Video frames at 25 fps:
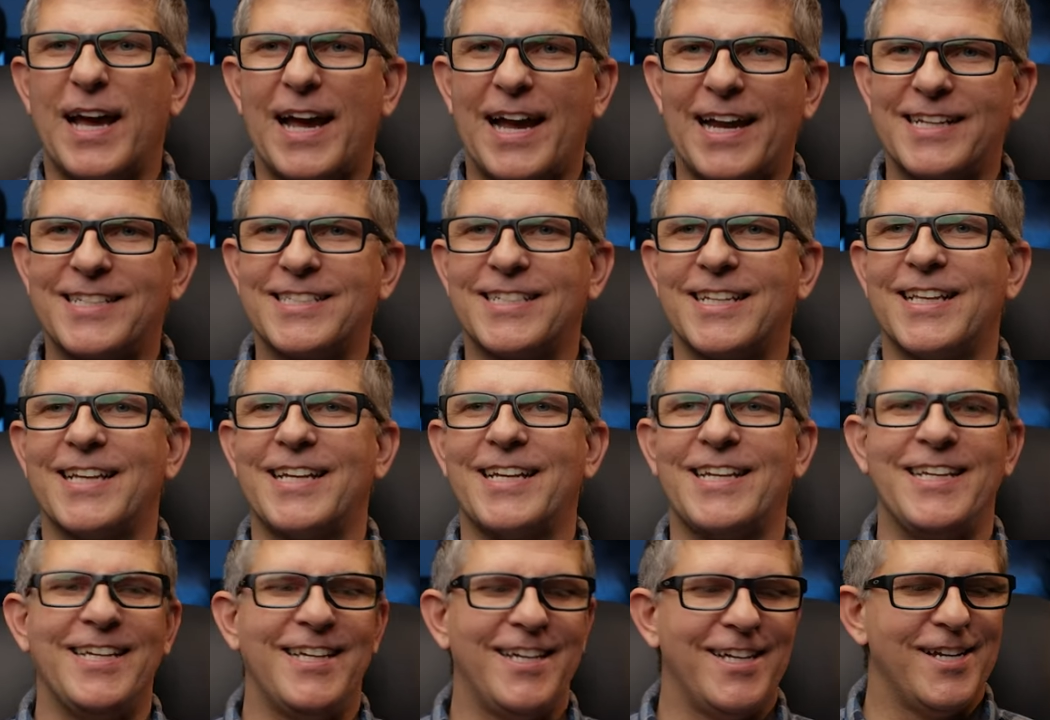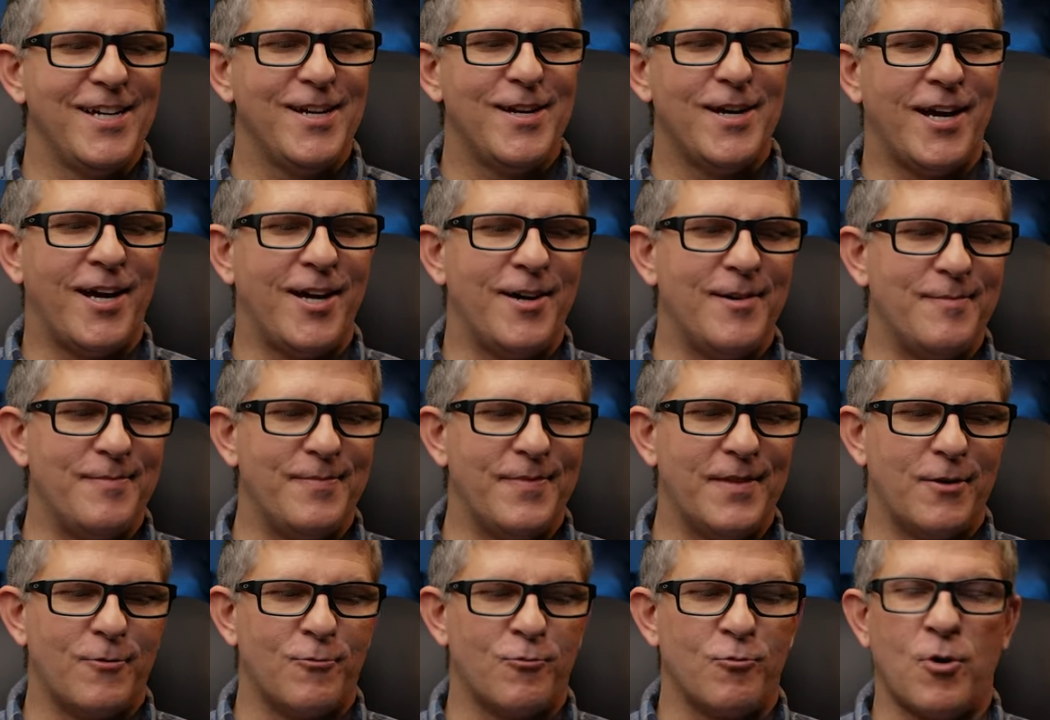I actually
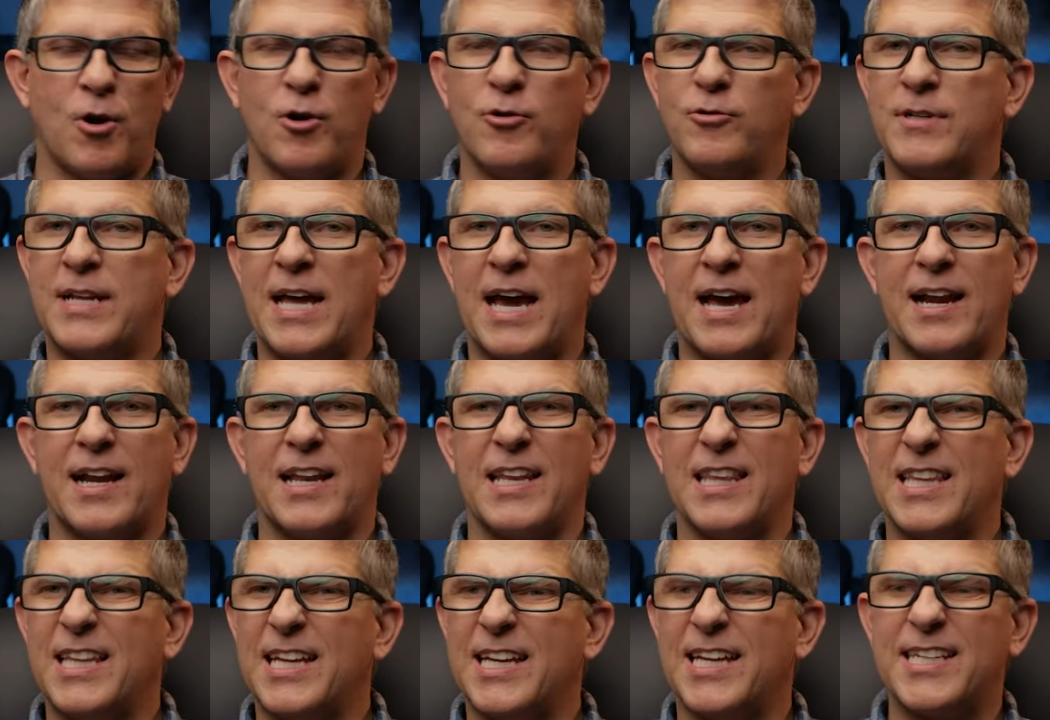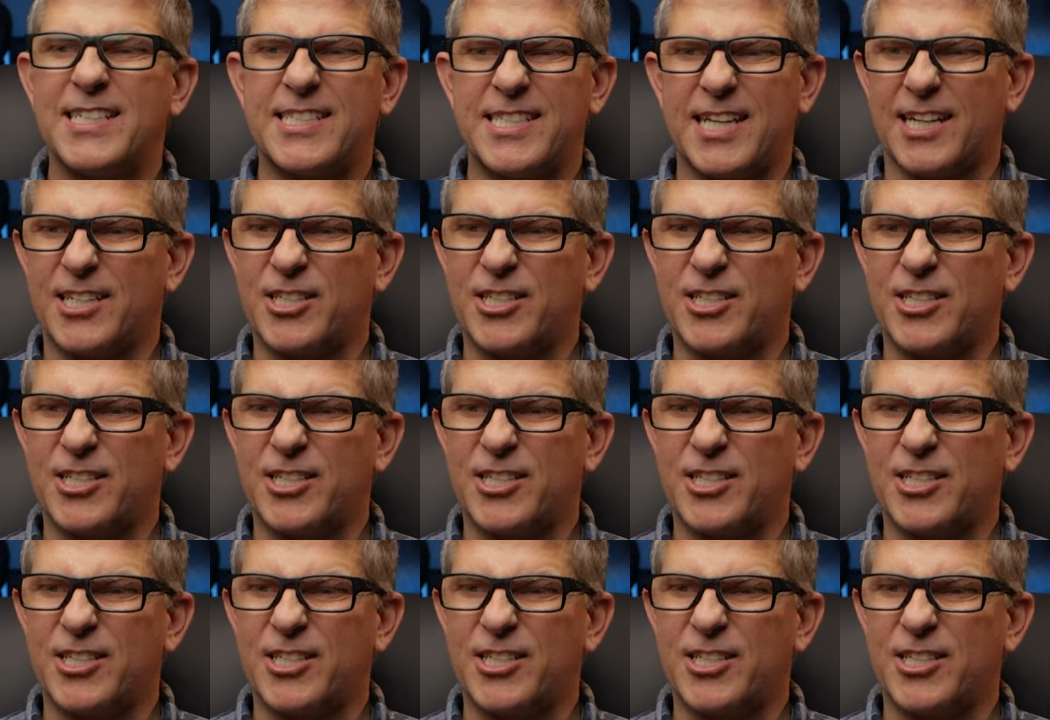um, wrote down a list.